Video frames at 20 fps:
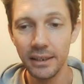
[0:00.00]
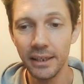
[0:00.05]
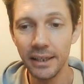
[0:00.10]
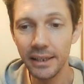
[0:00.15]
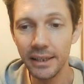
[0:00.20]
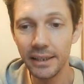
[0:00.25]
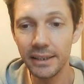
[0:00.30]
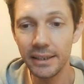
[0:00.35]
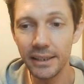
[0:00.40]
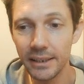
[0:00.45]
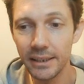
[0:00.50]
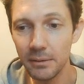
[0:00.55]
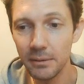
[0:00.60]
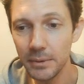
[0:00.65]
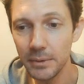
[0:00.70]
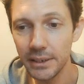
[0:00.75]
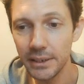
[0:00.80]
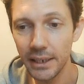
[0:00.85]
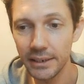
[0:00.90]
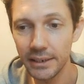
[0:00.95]
the
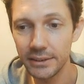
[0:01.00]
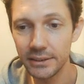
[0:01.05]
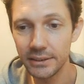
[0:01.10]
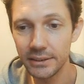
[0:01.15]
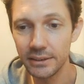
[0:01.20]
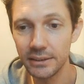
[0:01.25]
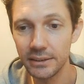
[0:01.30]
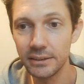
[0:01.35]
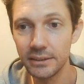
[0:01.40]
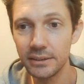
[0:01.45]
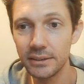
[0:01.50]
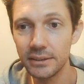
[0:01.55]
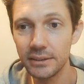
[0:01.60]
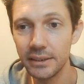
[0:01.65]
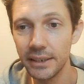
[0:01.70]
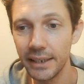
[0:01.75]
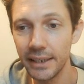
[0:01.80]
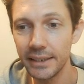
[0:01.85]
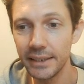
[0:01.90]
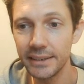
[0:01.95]
limitations,
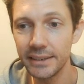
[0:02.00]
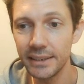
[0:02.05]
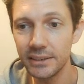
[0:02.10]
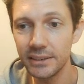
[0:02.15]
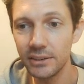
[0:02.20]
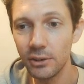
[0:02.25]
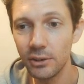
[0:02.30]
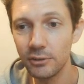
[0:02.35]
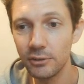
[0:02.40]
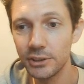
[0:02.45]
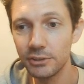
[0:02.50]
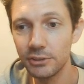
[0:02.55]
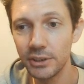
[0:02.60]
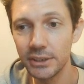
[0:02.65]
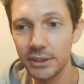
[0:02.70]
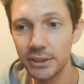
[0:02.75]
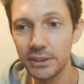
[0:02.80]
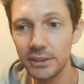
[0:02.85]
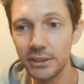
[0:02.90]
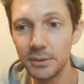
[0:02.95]
it says no
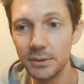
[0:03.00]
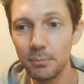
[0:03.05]
restrictions,